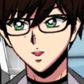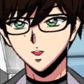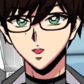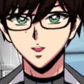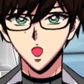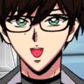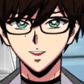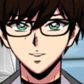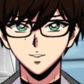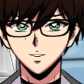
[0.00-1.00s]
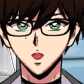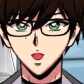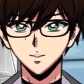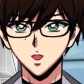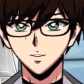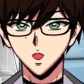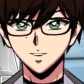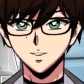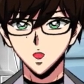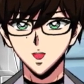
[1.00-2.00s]
you can just play
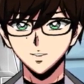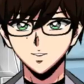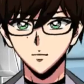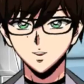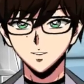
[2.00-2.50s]
Bucculus onto the field to get